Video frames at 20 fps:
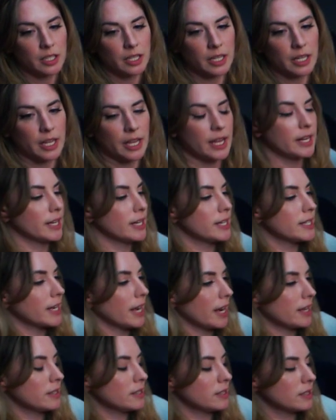It
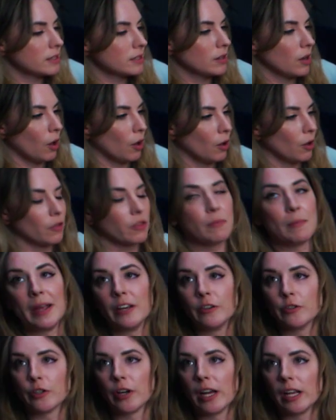contains all the
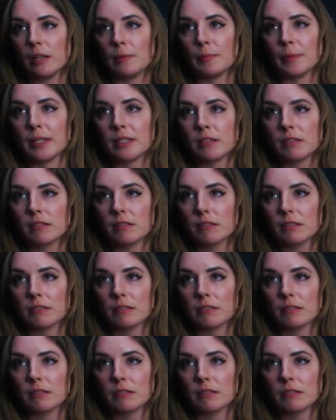major elements.